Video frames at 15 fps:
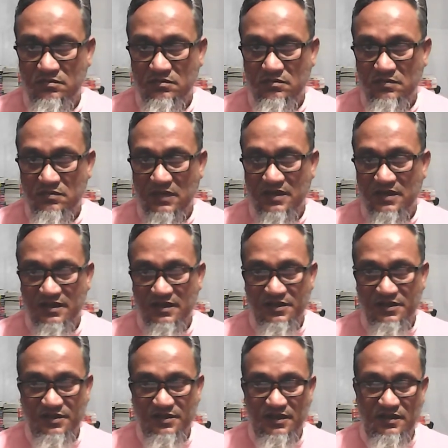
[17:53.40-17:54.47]

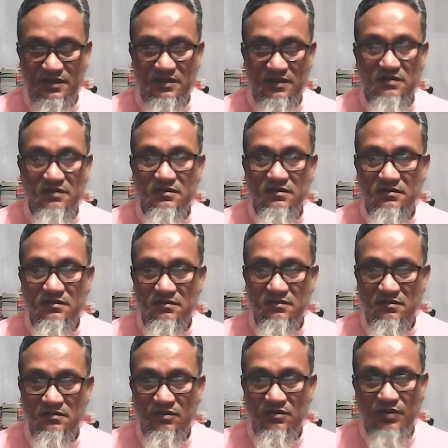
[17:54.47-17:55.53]
understanding
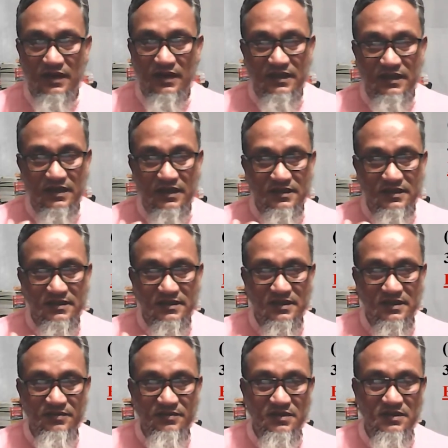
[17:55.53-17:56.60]
whether this
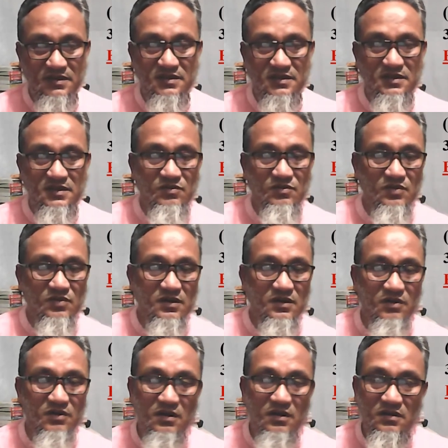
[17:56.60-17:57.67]
subject is singular
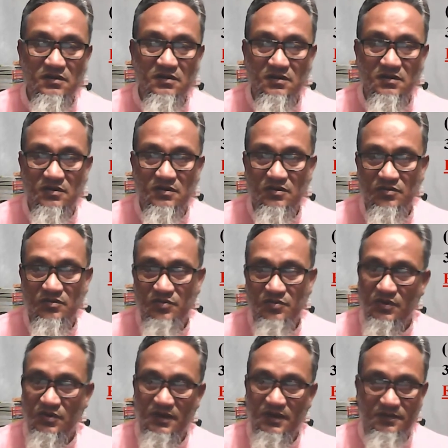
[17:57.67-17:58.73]
or
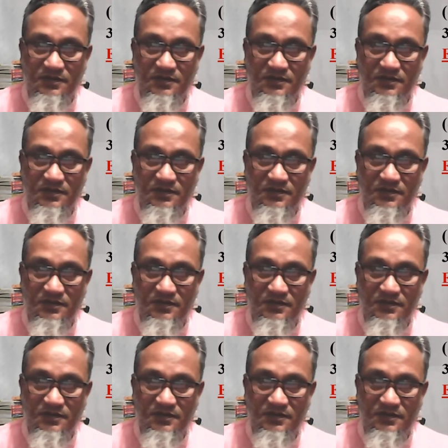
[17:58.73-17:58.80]
plural.